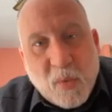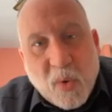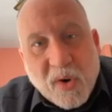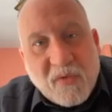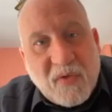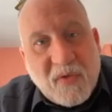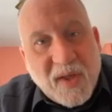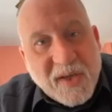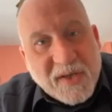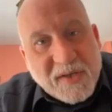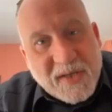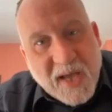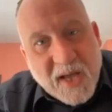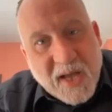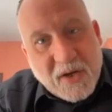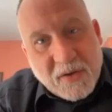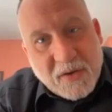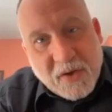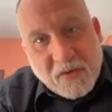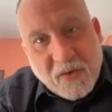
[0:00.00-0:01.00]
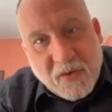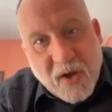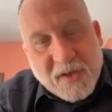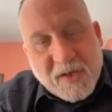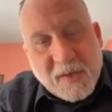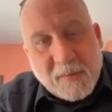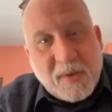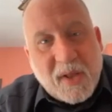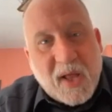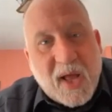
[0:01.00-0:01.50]
more things get into the drug
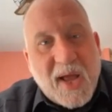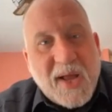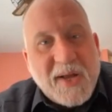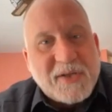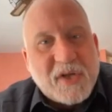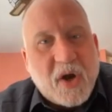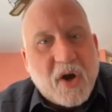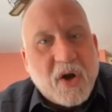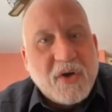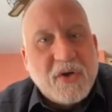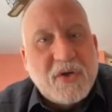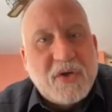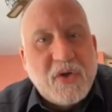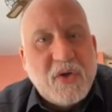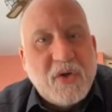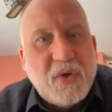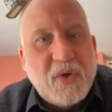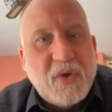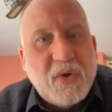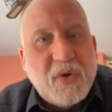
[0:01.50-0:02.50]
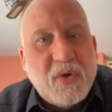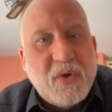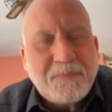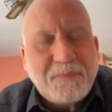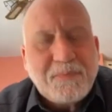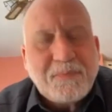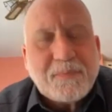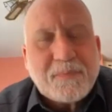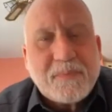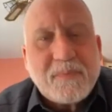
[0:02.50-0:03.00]
supply. It's hard to
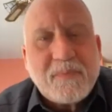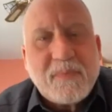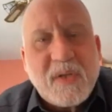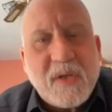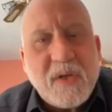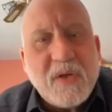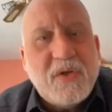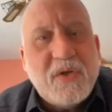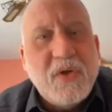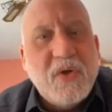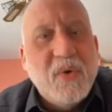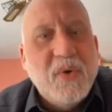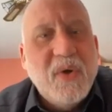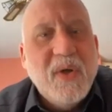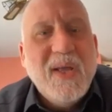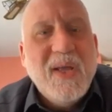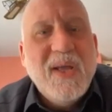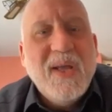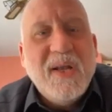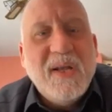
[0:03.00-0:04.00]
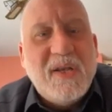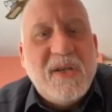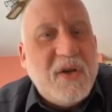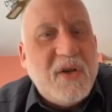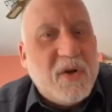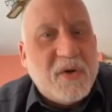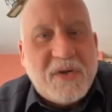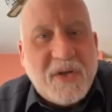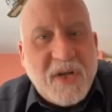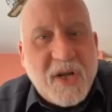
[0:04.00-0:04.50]
you
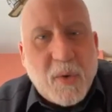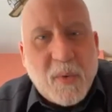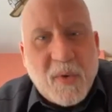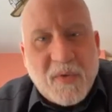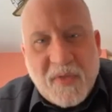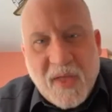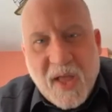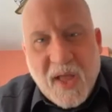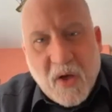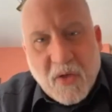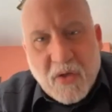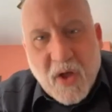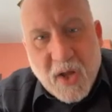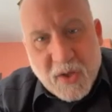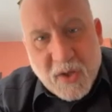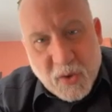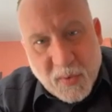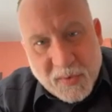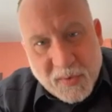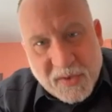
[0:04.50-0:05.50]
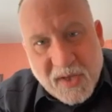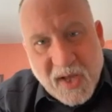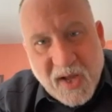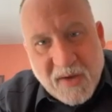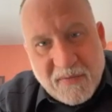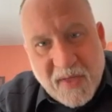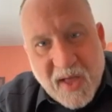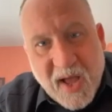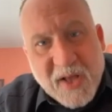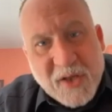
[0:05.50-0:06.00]
know, deal with the health consequences
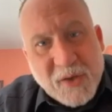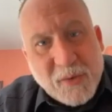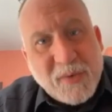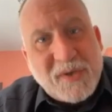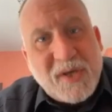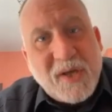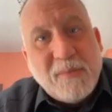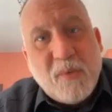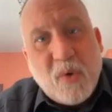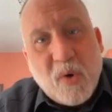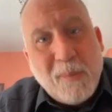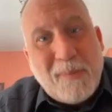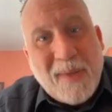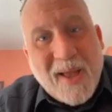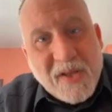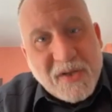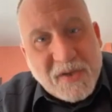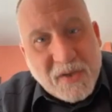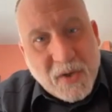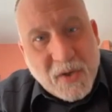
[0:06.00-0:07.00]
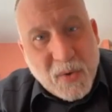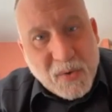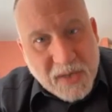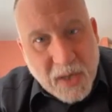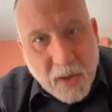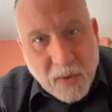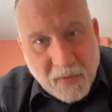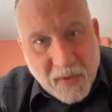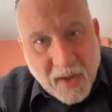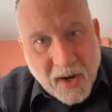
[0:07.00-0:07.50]
of that. So we're seeing more benzos
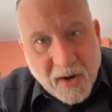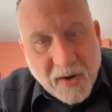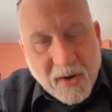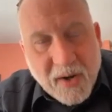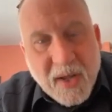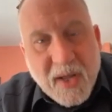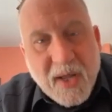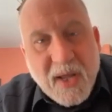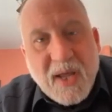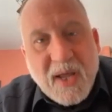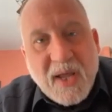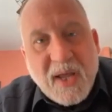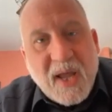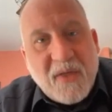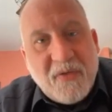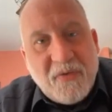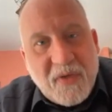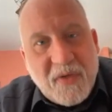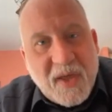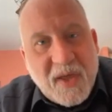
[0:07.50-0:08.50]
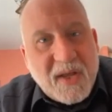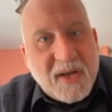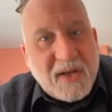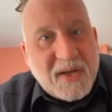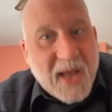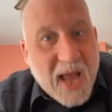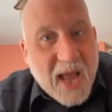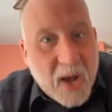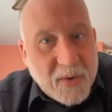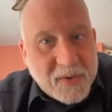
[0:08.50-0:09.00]
out there in the
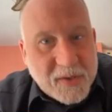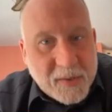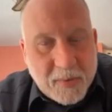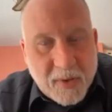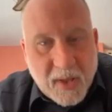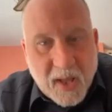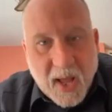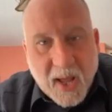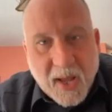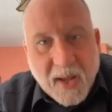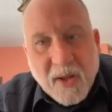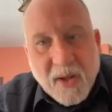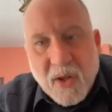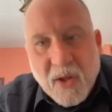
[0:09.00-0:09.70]
down supply.